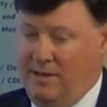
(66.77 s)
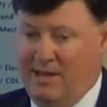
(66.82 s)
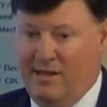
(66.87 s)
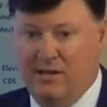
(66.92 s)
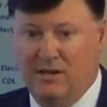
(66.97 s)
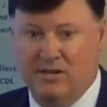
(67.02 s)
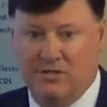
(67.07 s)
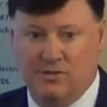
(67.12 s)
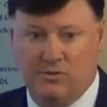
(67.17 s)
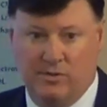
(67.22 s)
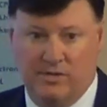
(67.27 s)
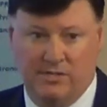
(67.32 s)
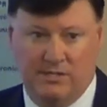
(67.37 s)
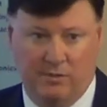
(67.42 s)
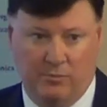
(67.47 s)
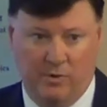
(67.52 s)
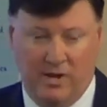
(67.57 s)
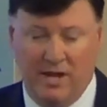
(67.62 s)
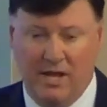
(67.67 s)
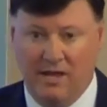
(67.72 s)
industries
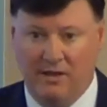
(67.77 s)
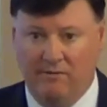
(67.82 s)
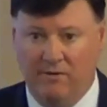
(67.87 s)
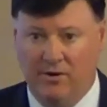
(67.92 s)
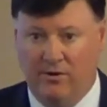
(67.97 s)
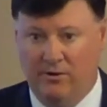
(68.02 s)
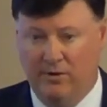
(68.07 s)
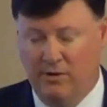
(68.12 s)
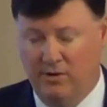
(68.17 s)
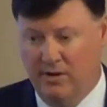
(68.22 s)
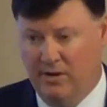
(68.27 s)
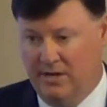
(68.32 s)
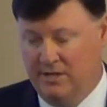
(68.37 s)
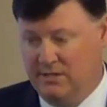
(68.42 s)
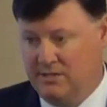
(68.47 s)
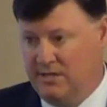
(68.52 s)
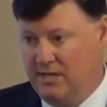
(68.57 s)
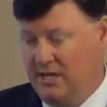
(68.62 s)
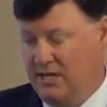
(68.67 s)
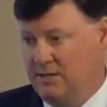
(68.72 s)
that we have here in the United
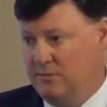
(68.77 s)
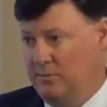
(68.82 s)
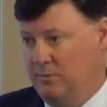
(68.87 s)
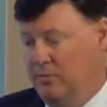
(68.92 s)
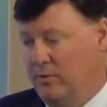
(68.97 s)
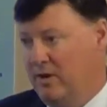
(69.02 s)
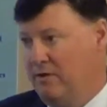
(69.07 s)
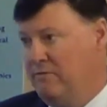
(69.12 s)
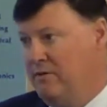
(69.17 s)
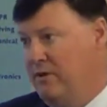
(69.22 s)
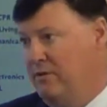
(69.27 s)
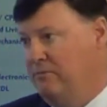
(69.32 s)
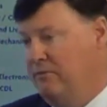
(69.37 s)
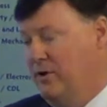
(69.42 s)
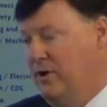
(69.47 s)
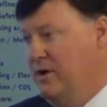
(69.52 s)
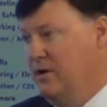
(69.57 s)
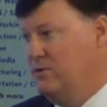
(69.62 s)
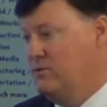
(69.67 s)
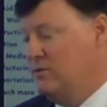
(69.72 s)
States. But what I found
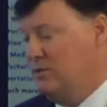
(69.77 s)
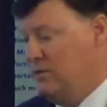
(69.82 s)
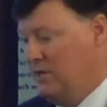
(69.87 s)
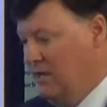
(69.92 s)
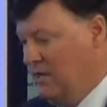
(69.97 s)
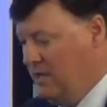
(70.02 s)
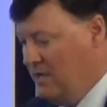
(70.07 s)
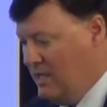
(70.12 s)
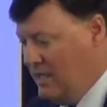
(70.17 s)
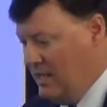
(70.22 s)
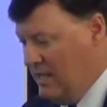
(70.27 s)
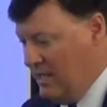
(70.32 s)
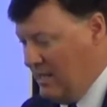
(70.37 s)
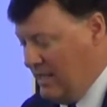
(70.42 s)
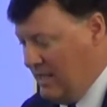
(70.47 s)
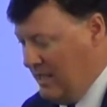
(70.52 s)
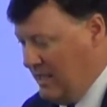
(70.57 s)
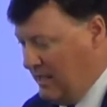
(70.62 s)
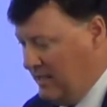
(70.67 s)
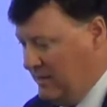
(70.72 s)
very interesting,
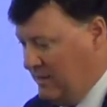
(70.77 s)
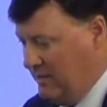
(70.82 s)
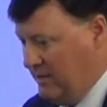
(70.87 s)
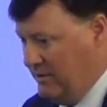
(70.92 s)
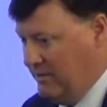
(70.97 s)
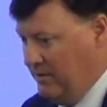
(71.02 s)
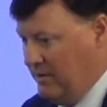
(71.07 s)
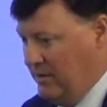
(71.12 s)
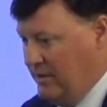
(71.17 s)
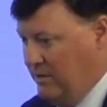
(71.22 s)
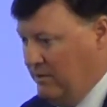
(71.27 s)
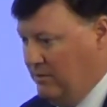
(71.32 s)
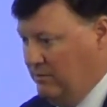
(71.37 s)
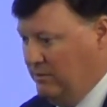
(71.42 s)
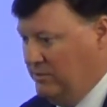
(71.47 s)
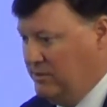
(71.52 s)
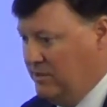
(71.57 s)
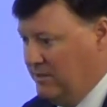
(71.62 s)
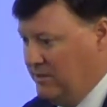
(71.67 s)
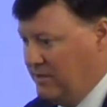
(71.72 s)
I had
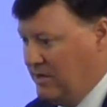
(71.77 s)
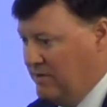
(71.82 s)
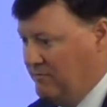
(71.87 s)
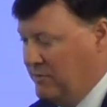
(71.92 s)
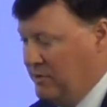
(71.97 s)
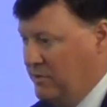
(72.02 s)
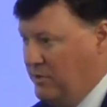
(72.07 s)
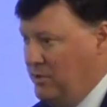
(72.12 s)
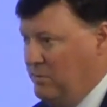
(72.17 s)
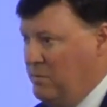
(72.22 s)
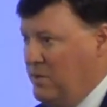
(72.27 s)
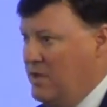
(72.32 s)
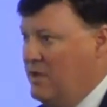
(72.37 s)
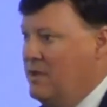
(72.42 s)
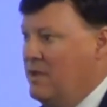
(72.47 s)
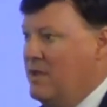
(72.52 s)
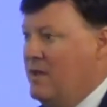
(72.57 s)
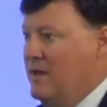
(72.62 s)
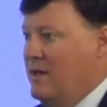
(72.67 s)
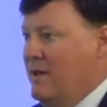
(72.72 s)
Lieutenant Governor
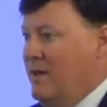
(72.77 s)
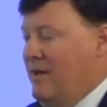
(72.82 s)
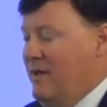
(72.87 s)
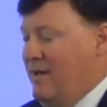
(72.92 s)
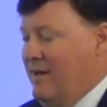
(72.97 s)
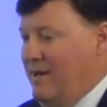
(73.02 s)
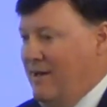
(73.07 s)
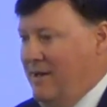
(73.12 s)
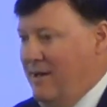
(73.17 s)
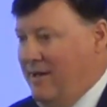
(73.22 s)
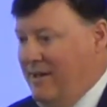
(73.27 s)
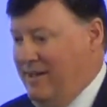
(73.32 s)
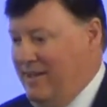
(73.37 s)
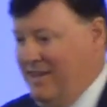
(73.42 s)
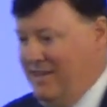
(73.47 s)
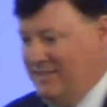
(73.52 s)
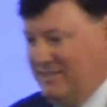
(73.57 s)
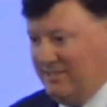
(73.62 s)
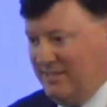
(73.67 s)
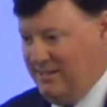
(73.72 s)
Doobie.
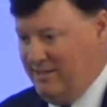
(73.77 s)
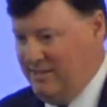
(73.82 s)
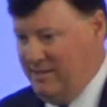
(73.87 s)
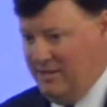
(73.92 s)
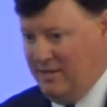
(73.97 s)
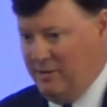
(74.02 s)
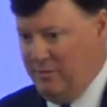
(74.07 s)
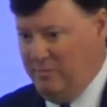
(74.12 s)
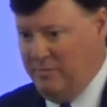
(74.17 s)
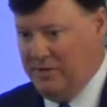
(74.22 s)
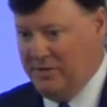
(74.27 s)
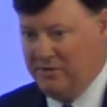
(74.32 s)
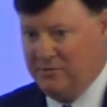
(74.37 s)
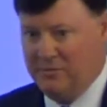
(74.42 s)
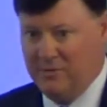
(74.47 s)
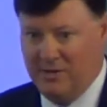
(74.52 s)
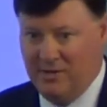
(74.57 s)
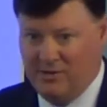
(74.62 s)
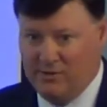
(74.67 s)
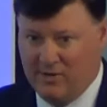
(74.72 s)
He said, "Bill,
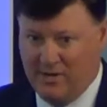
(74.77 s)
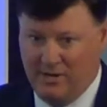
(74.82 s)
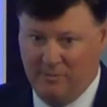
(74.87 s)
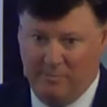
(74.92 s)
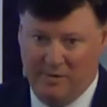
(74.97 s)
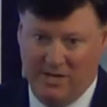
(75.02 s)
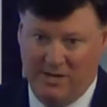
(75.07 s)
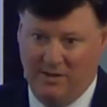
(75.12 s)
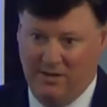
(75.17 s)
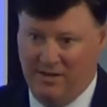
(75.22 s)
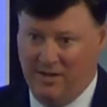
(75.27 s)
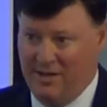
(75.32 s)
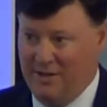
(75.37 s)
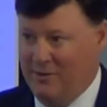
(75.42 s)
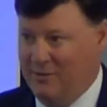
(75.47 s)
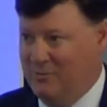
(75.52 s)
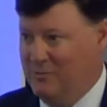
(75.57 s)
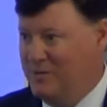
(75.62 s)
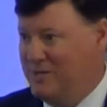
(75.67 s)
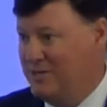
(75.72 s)
what are you trying to be?
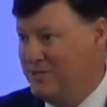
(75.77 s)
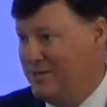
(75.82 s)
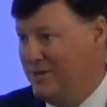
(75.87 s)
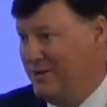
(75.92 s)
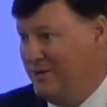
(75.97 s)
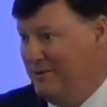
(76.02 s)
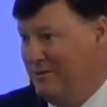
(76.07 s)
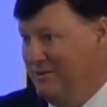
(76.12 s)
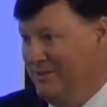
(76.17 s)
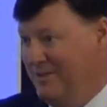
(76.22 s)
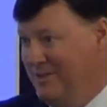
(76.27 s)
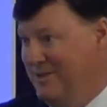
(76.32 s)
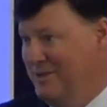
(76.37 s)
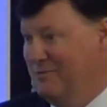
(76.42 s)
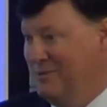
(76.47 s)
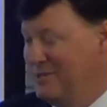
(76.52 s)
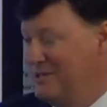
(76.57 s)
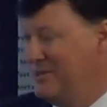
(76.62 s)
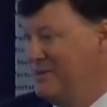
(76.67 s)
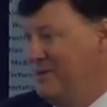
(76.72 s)

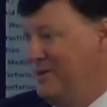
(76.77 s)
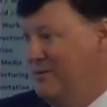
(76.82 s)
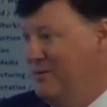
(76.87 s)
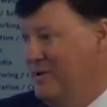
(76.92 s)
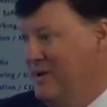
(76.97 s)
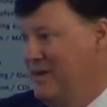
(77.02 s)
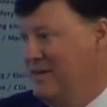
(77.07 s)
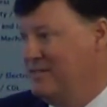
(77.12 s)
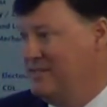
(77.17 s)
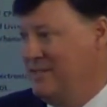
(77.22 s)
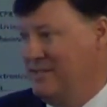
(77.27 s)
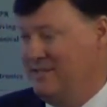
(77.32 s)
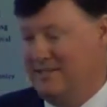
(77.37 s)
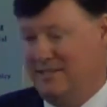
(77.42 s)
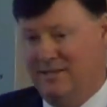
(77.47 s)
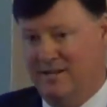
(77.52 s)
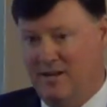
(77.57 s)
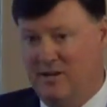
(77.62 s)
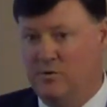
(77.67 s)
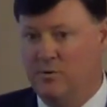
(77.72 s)
Wichita West?" And I
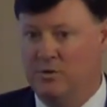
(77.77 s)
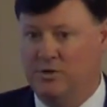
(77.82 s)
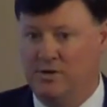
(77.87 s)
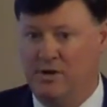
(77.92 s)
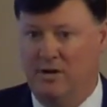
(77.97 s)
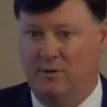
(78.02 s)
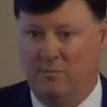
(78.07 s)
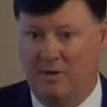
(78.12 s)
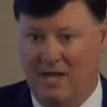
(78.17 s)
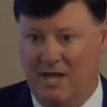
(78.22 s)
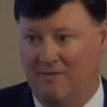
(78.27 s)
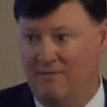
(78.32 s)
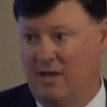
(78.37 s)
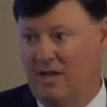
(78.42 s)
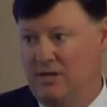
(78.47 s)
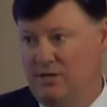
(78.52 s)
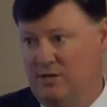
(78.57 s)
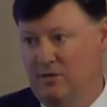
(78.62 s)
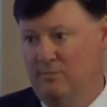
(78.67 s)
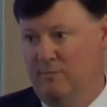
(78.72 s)
said, "No, we're trying to be
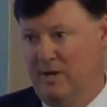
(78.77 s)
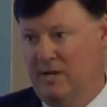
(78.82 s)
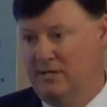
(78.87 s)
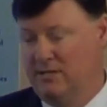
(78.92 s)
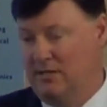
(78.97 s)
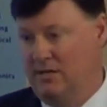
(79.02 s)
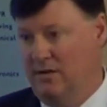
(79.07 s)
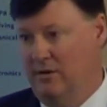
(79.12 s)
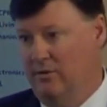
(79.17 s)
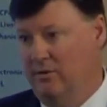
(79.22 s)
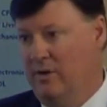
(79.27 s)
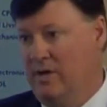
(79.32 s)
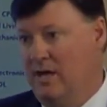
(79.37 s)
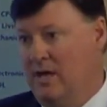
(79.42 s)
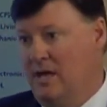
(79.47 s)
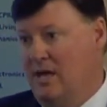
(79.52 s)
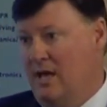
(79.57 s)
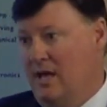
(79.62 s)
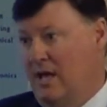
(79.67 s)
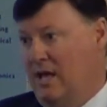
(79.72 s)
aviation in Mexico."
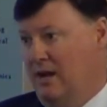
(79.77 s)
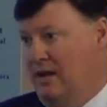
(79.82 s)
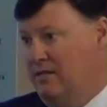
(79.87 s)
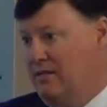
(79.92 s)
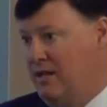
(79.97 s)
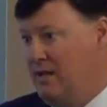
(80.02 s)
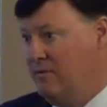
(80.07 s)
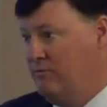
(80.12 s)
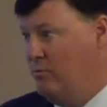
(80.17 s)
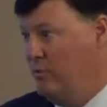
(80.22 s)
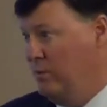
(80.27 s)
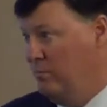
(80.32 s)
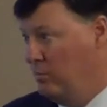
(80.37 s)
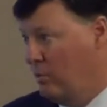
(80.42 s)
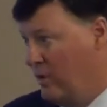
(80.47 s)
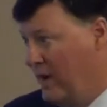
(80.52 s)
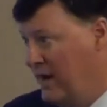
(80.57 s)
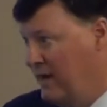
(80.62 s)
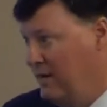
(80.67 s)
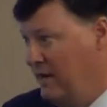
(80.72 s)
And I think if we
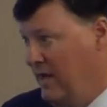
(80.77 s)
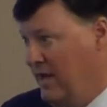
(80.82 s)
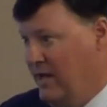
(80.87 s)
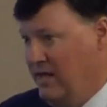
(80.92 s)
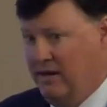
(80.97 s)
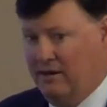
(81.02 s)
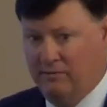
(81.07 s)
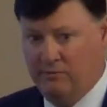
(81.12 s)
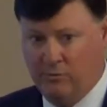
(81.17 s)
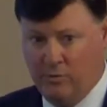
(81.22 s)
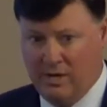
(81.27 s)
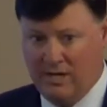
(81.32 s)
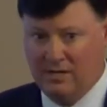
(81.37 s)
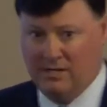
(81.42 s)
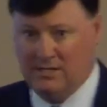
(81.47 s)
bring that, and if we